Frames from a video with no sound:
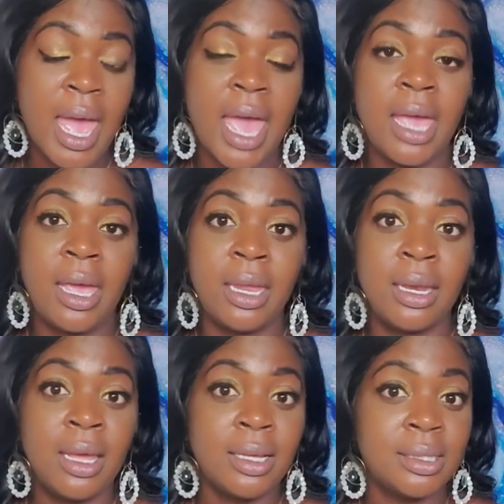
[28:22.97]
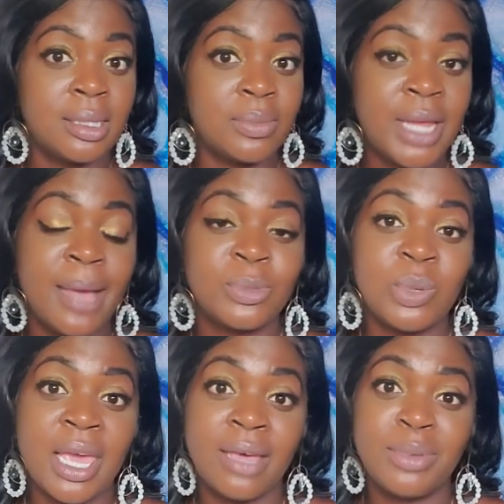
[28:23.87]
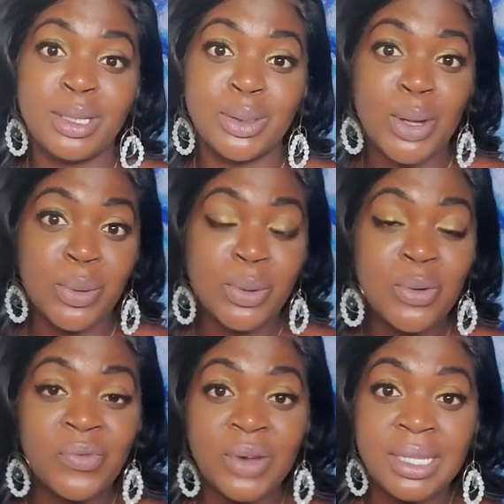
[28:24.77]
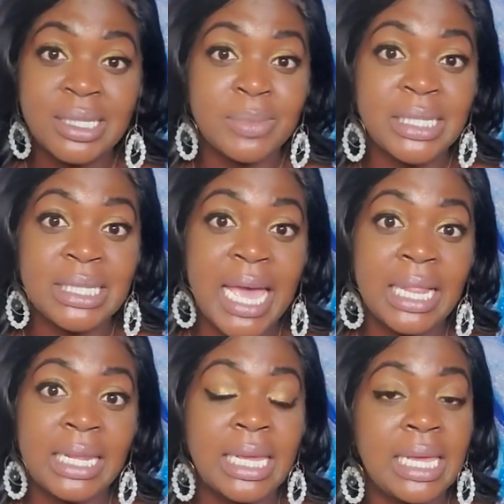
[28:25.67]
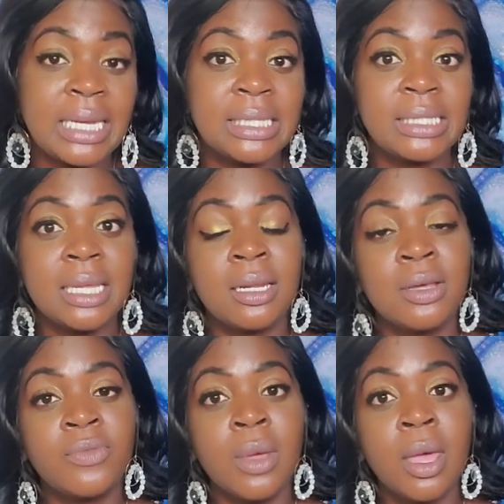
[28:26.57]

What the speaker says: And sometimes we have this no new friends mentality, and instead of